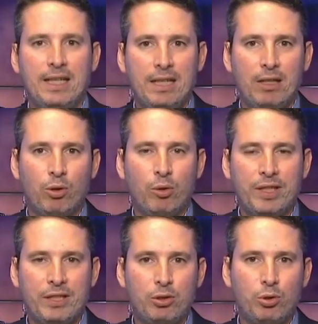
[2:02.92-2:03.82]
uh,
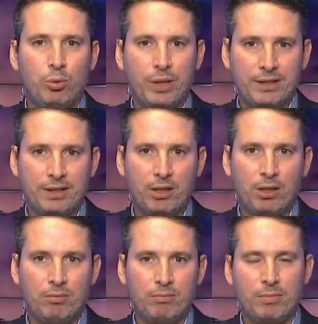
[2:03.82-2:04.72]
already two weeks
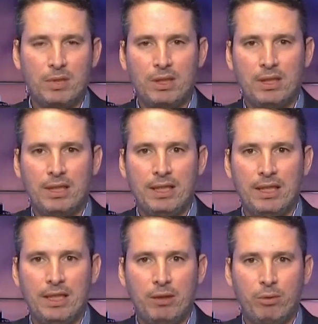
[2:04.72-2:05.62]
ago.
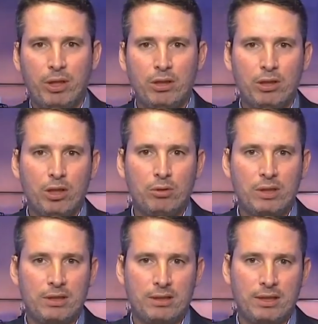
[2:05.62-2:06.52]
we all know
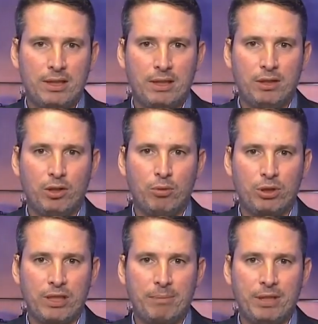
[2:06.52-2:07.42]
that you know
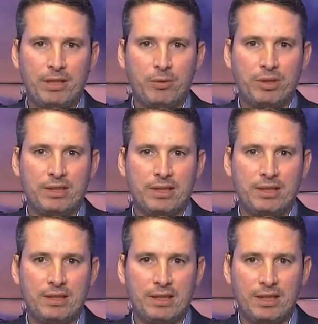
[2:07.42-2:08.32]
what happened the
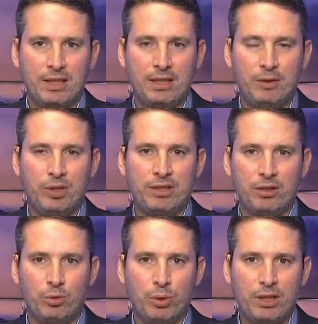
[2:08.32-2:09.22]
recent
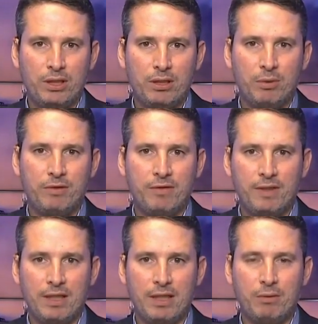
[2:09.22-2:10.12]
recent week with
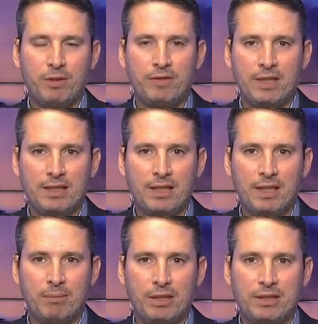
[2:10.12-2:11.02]
with
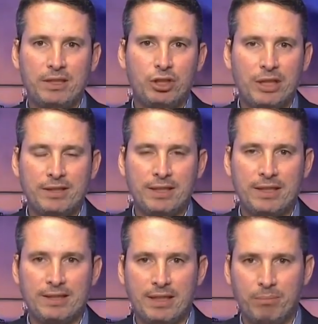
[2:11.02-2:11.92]
Tesla, but this is just
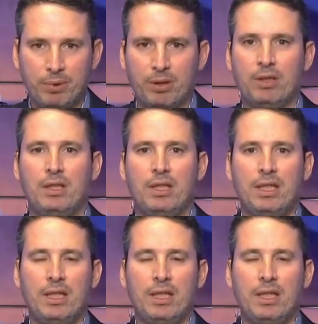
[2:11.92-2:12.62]
an example.